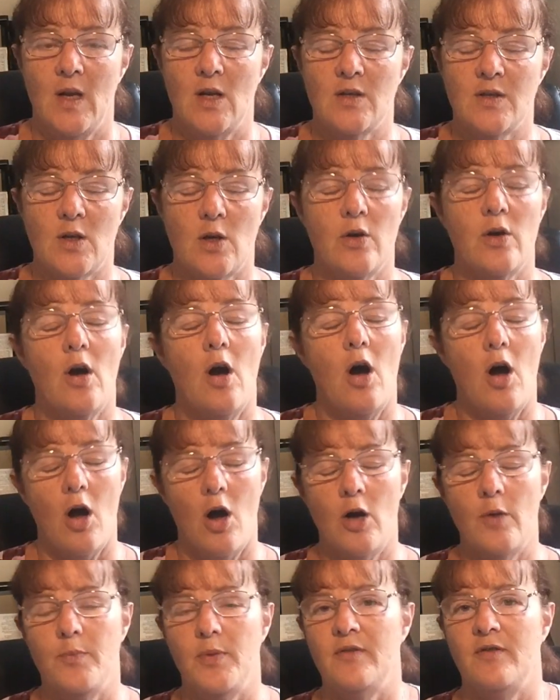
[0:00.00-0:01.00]
So I
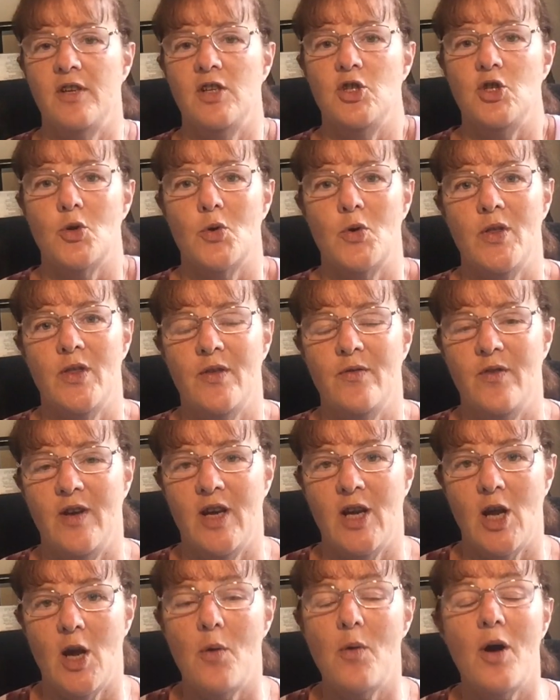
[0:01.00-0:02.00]
hope you've enjoyed the
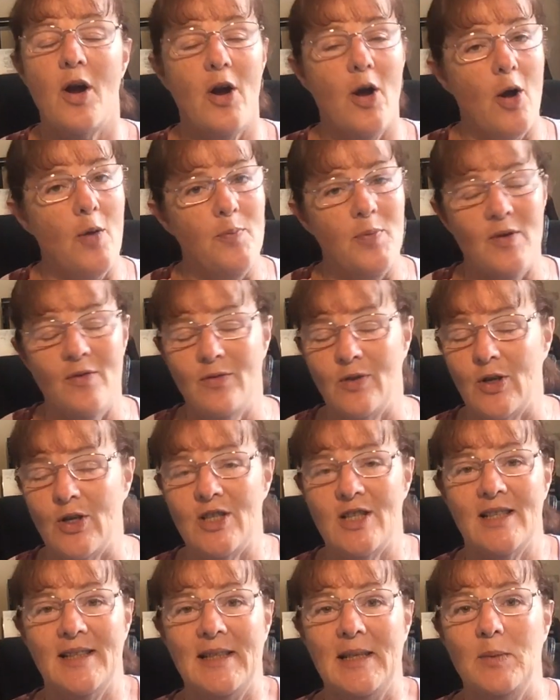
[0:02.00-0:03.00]
video. I hope you've
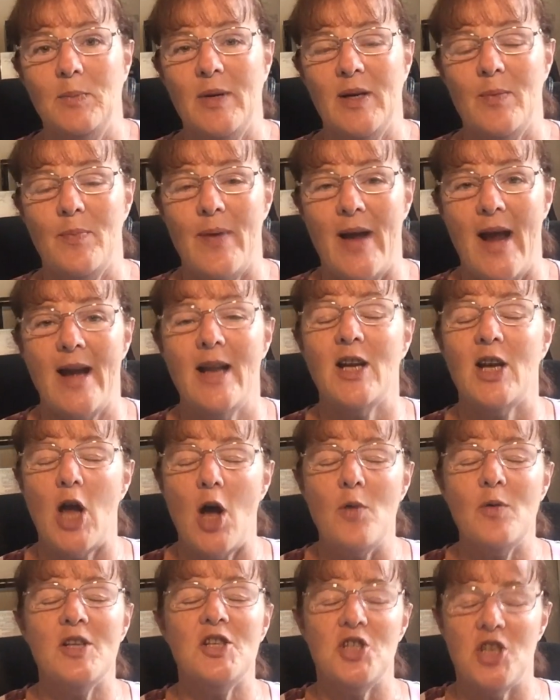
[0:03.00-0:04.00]
learned a little bit about it.
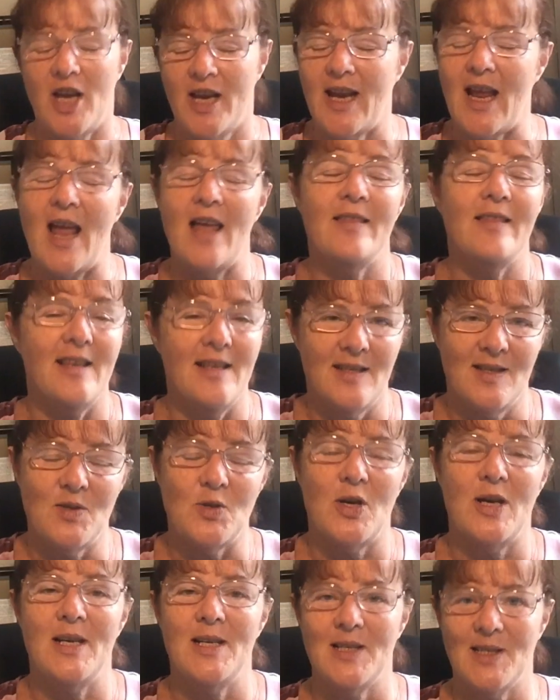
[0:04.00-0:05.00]
Go and check out the
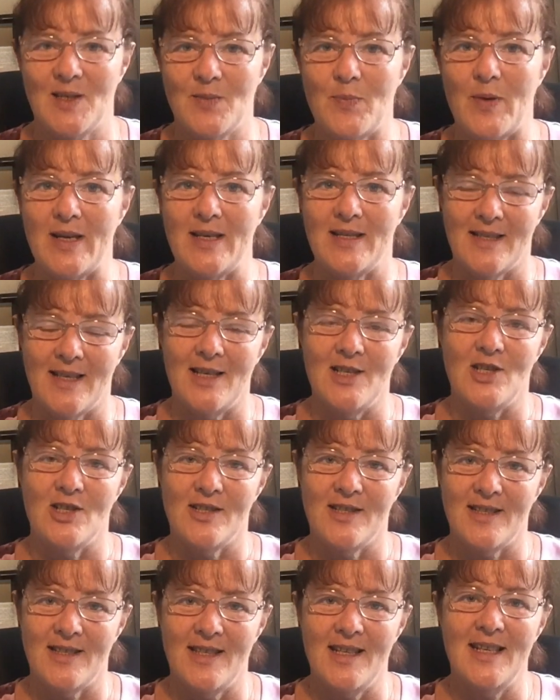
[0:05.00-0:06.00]
Australian Space
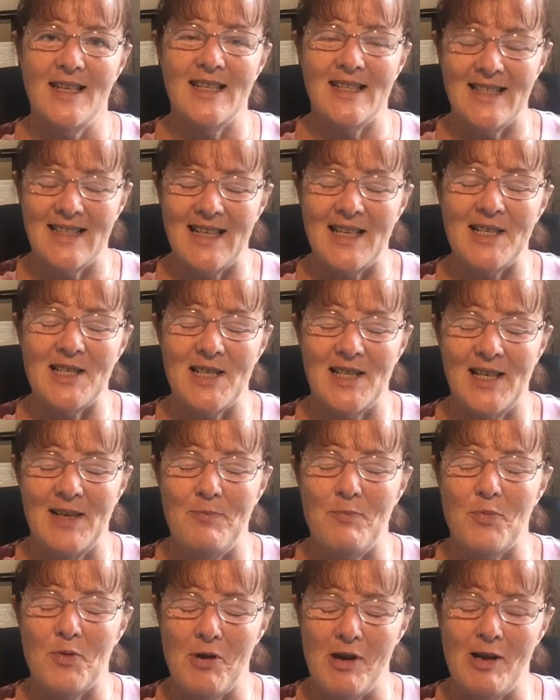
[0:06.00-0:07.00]
Agency. It's actually
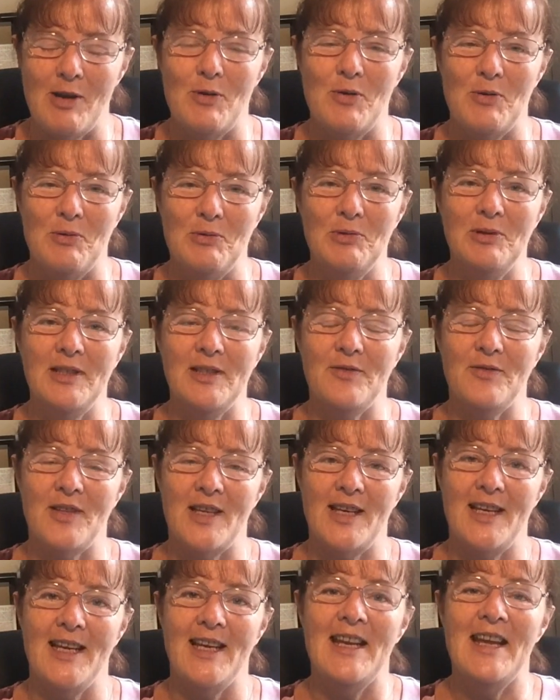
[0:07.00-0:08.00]
pretty cool. If
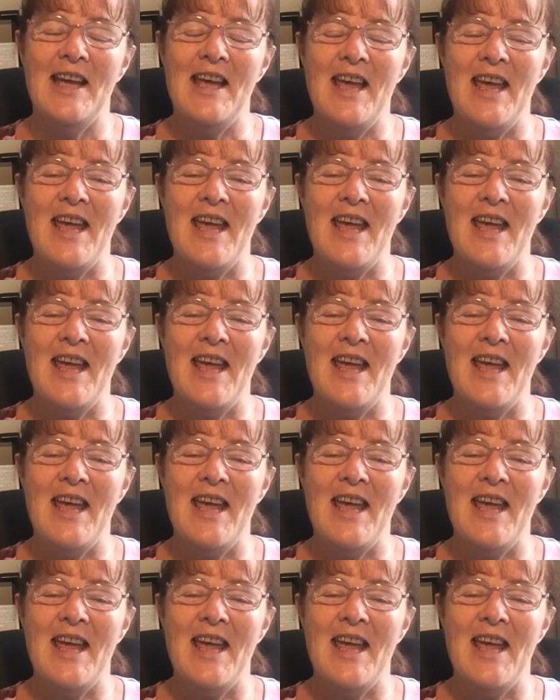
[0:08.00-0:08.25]
they